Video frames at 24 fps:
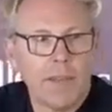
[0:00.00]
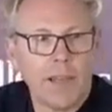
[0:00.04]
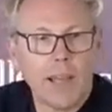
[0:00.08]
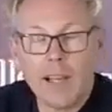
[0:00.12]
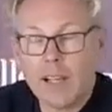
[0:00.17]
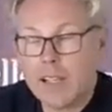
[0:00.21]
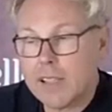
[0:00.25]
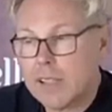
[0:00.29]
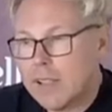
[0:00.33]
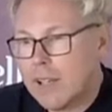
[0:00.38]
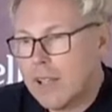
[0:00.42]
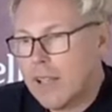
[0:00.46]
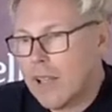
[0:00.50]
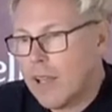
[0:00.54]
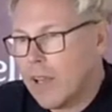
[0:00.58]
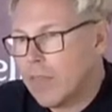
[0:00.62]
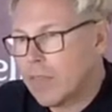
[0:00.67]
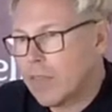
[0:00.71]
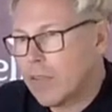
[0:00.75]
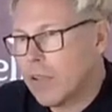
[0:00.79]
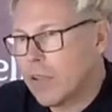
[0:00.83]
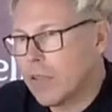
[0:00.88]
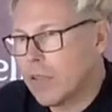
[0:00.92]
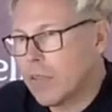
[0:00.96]
actually have
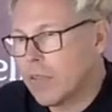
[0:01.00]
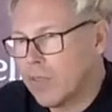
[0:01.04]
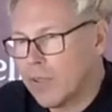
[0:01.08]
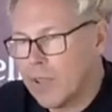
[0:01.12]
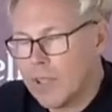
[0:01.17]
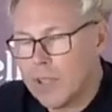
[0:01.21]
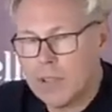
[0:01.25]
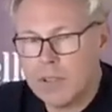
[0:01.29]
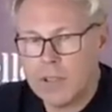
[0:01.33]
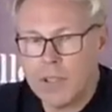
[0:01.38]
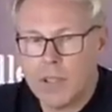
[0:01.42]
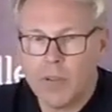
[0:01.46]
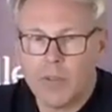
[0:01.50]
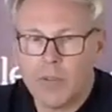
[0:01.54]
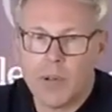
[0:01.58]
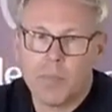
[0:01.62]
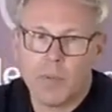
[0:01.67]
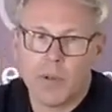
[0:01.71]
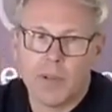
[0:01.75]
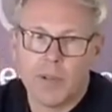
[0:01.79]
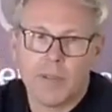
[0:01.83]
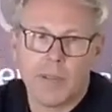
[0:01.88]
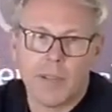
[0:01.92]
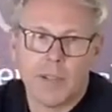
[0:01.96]
conflicting
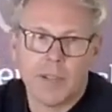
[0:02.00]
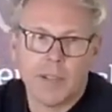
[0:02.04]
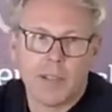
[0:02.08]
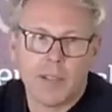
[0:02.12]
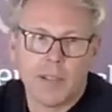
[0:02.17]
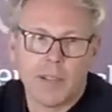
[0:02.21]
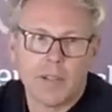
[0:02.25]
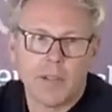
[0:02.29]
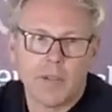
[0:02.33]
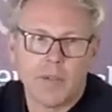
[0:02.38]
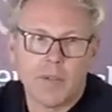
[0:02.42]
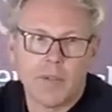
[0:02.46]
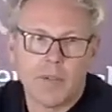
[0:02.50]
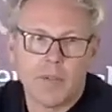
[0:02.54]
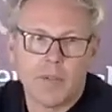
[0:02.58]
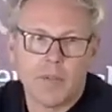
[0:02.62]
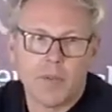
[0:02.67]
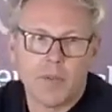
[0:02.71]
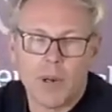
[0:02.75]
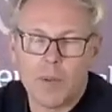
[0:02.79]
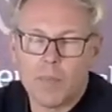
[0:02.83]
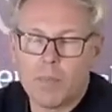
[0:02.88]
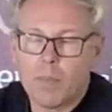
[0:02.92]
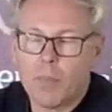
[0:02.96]
represented,
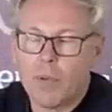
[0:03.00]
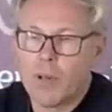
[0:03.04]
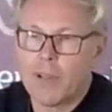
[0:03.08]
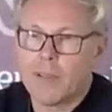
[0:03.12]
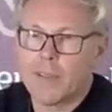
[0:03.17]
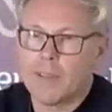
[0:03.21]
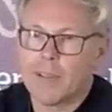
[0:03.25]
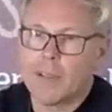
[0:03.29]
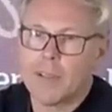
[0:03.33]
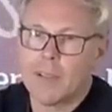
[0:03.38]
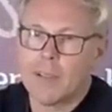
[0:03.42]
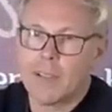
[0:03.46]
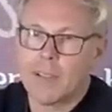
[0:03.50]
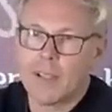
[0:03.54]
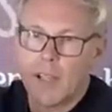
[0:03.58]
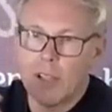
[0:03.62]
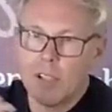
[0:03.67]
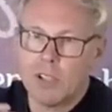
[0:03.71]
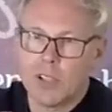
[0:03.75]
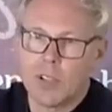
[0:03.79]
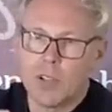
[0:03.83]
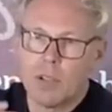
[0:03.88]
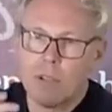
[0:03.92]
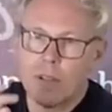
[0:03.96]

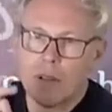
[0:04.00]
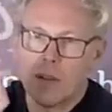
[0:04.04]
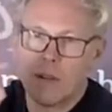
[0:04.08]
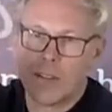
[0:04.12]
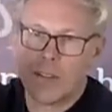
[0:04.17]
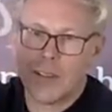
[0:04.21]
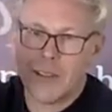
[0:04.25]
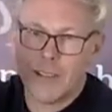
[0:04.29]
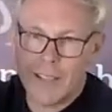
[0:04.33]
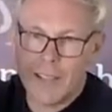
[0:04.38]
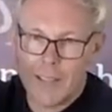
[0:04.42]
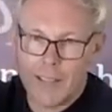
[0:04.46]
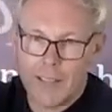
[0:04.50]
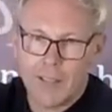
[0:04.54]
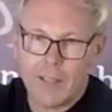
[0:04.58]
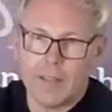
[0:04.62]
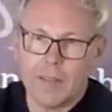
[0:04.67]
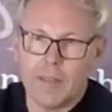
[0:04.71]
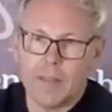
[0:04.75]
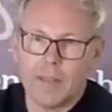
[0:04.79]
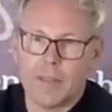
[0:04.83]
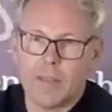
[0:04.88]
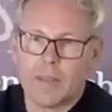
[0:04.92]
representational needs.